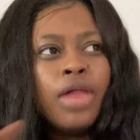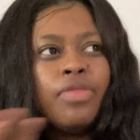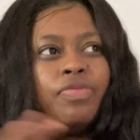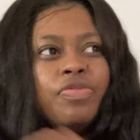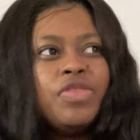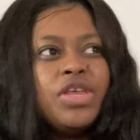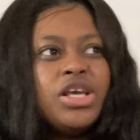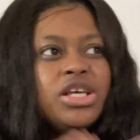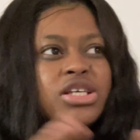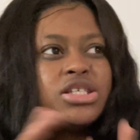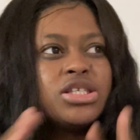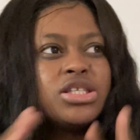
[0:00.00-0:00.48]

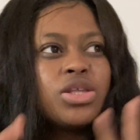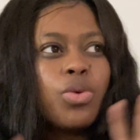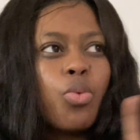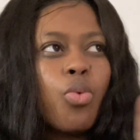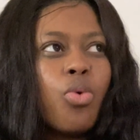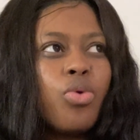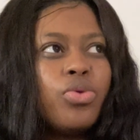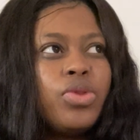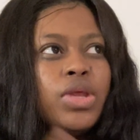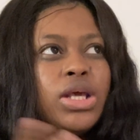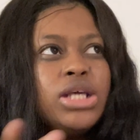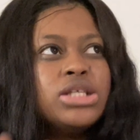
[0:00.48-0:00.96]
These the
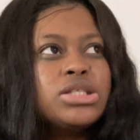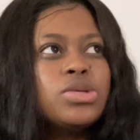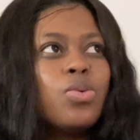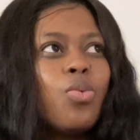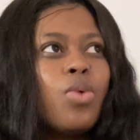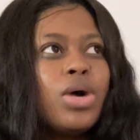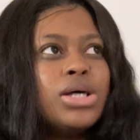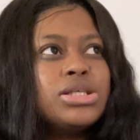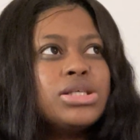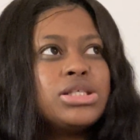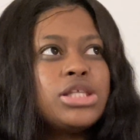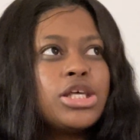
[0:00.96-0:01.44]

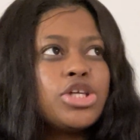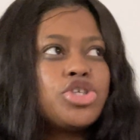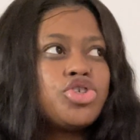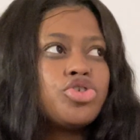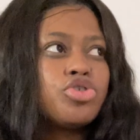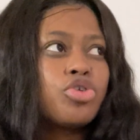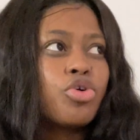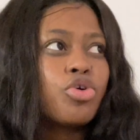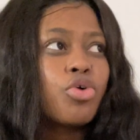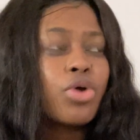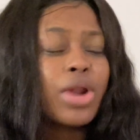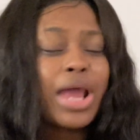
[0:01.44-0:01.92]
ones that
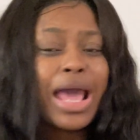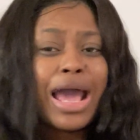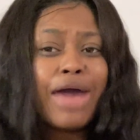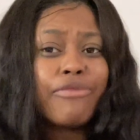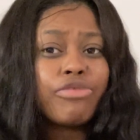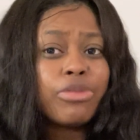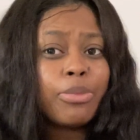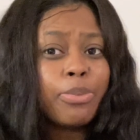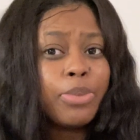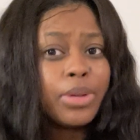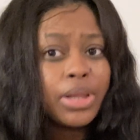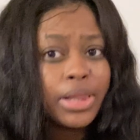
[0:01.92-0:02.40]
you're gonna have
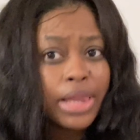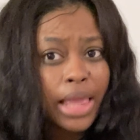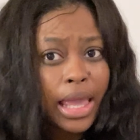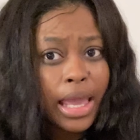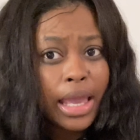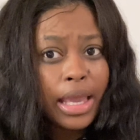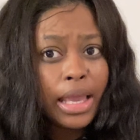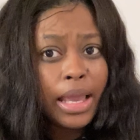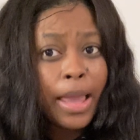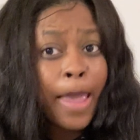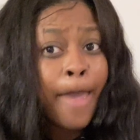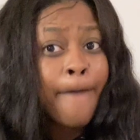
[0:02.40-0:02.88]
to
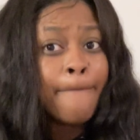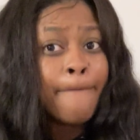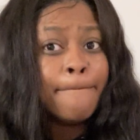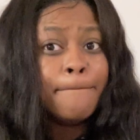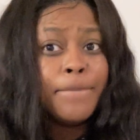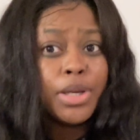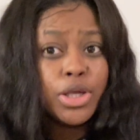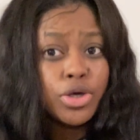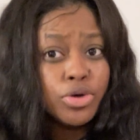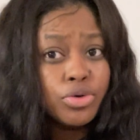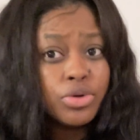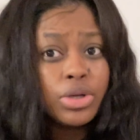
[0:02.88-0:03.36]
play
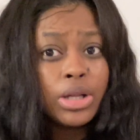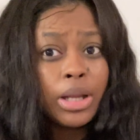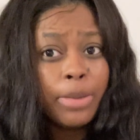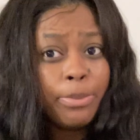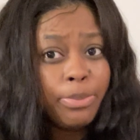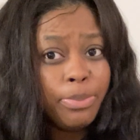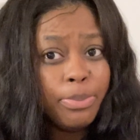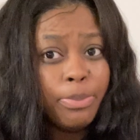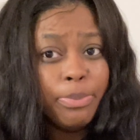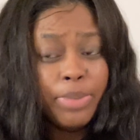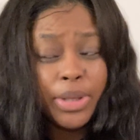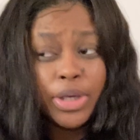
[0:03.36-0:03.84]
build
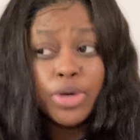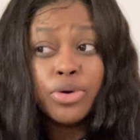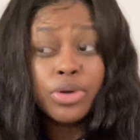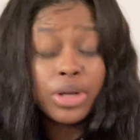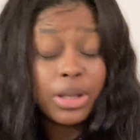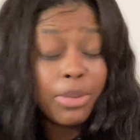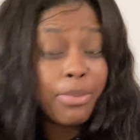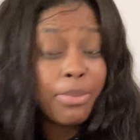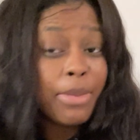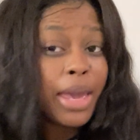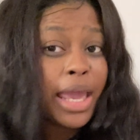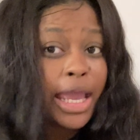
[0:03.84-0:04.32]

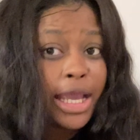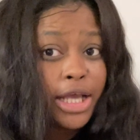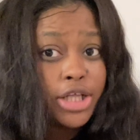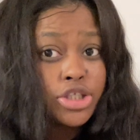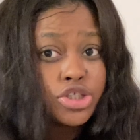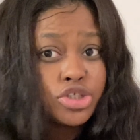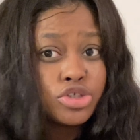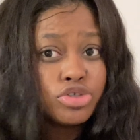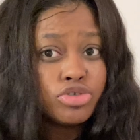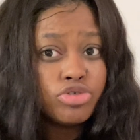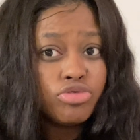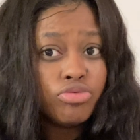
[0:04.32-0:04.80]
a man
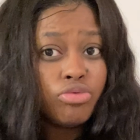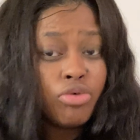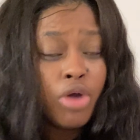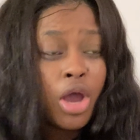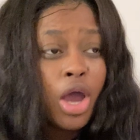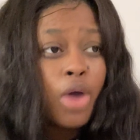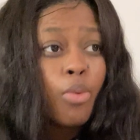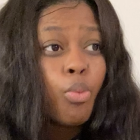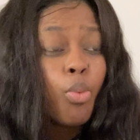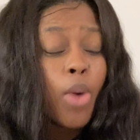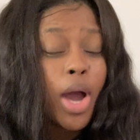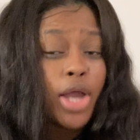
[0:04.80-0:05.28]
to
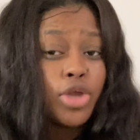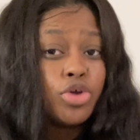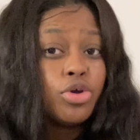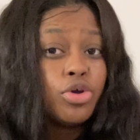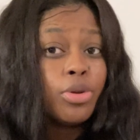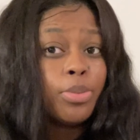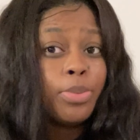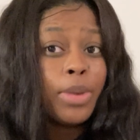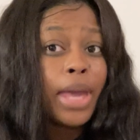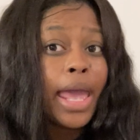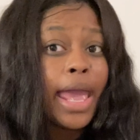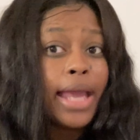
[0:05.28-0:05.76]
while
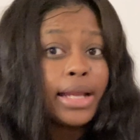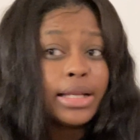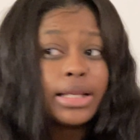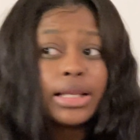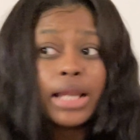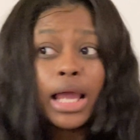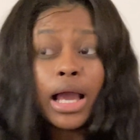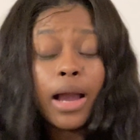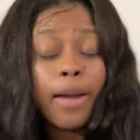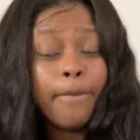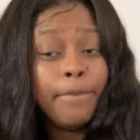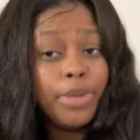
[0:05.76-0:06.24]
you're acting
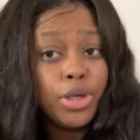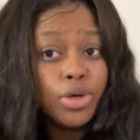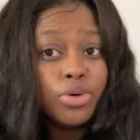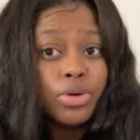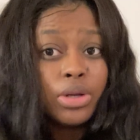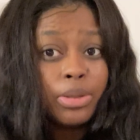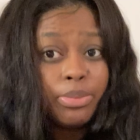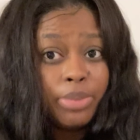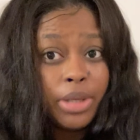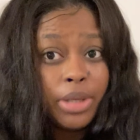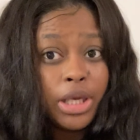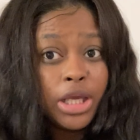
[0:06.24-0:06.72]
like a
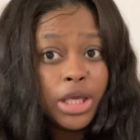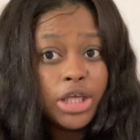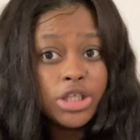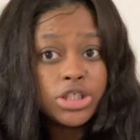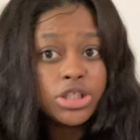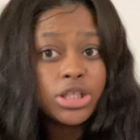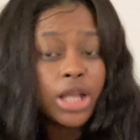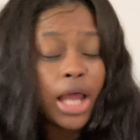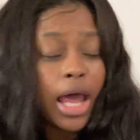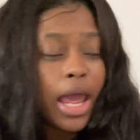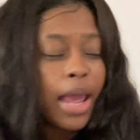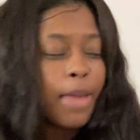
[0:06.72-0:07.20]
build a
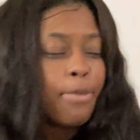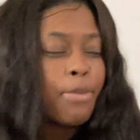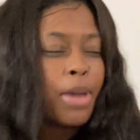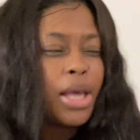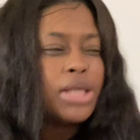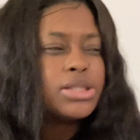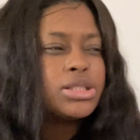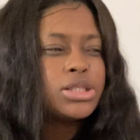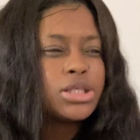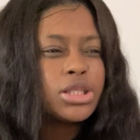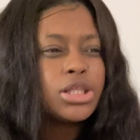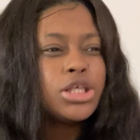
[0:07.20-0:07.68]
bitch. Like,
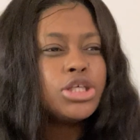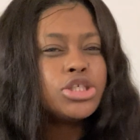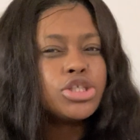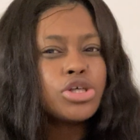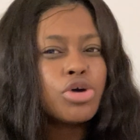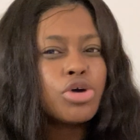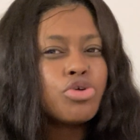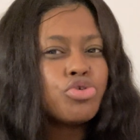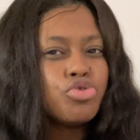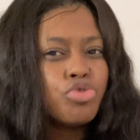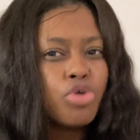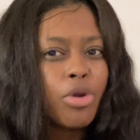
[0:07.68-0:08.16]
basically,
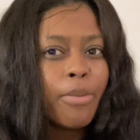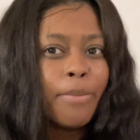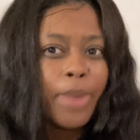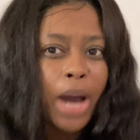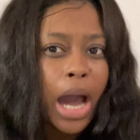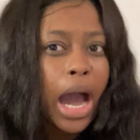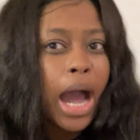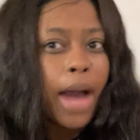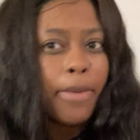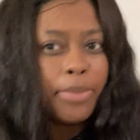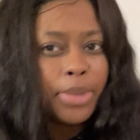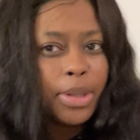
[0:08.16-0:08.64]
so you're
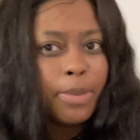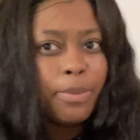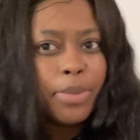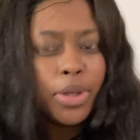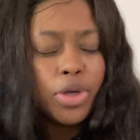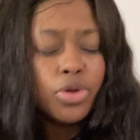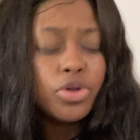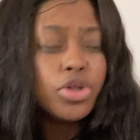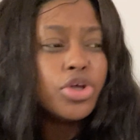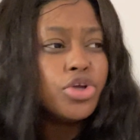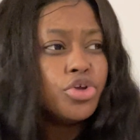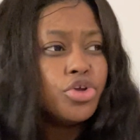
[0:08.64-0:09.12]
Bob the
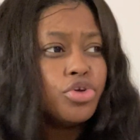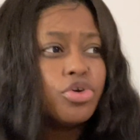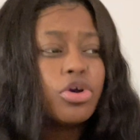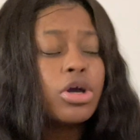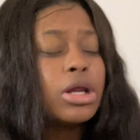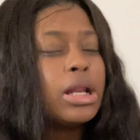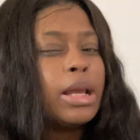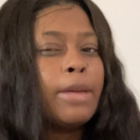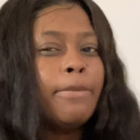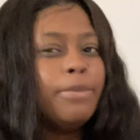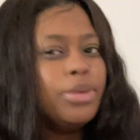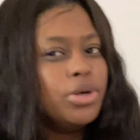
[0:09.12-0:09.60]
Builder and you're
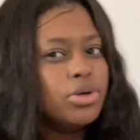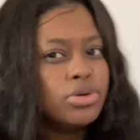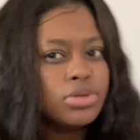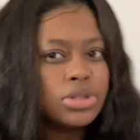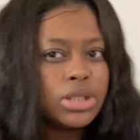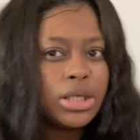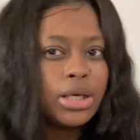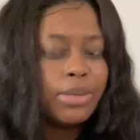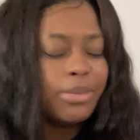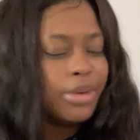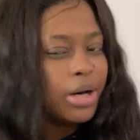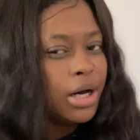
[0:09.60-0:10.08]
gonna
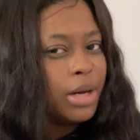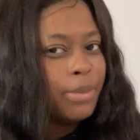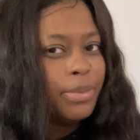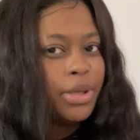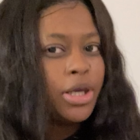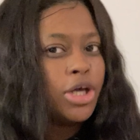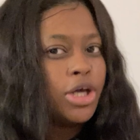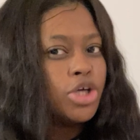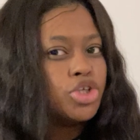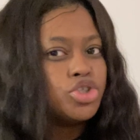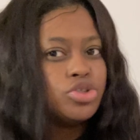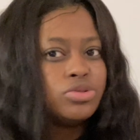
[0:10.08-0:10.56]
build him up
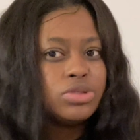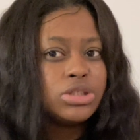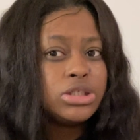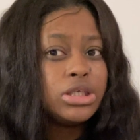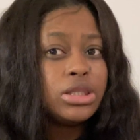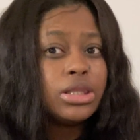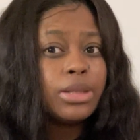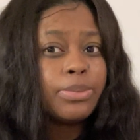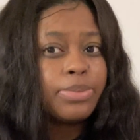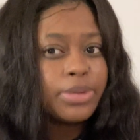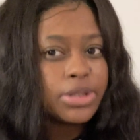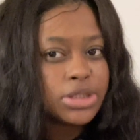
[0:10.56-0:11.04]
because you see
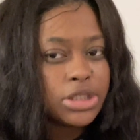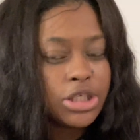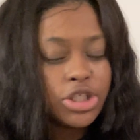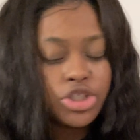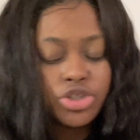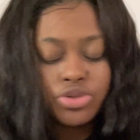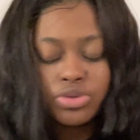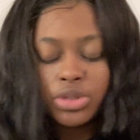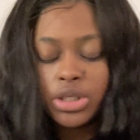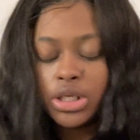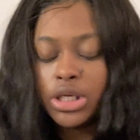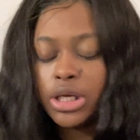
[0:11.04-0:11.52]
the
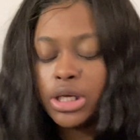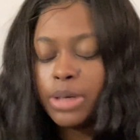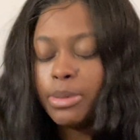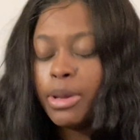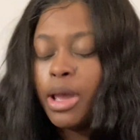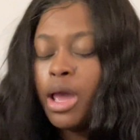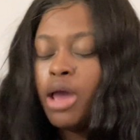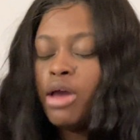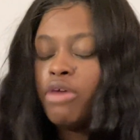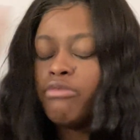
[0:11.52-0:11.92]
potential in him.